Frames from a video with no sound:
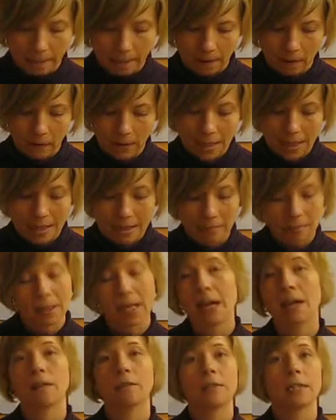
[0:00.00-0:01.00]
We need some
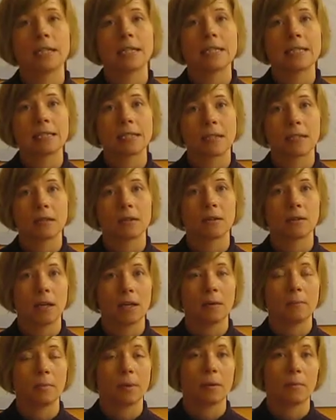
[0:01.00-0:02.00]
calories, quite
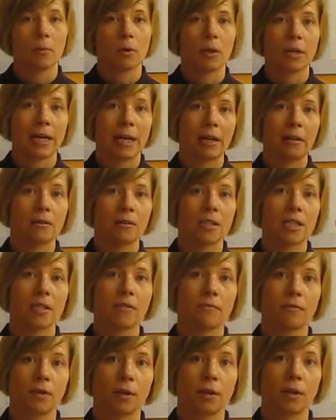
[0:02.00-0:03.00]
a bit more calories
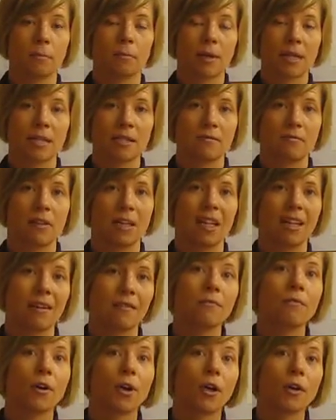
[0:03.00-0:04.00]
for breastfeeding and
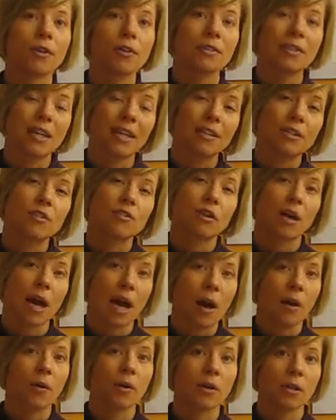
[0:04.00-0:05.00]
for all those extra
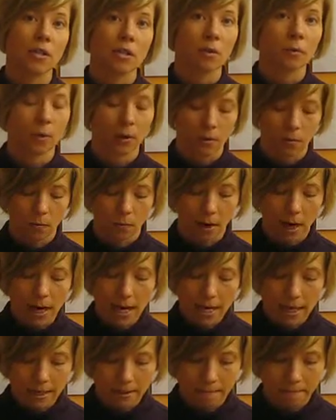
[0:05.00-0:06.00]
hours that we're
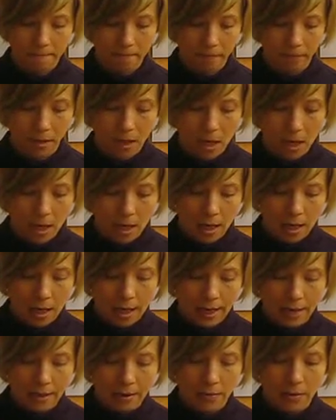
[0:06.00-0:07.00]
awake.
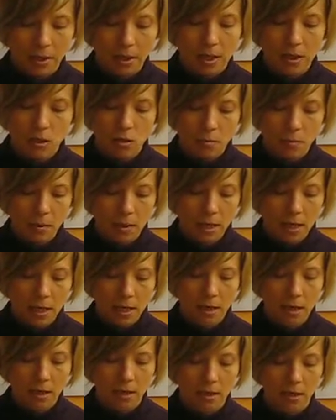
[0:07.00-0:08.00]
And then we need to
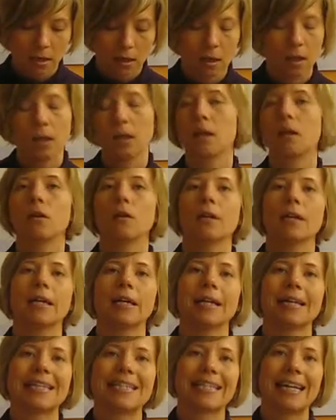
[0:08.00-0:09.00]
be looking
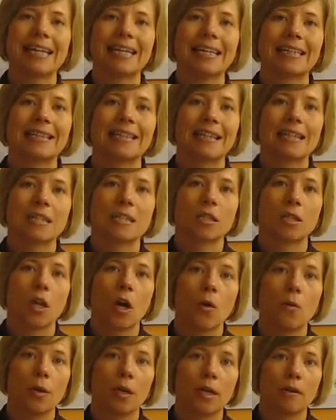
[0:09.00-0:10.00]
at a diet that's
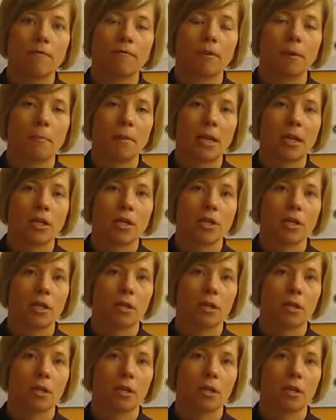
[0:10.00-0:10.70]
low in inflammation,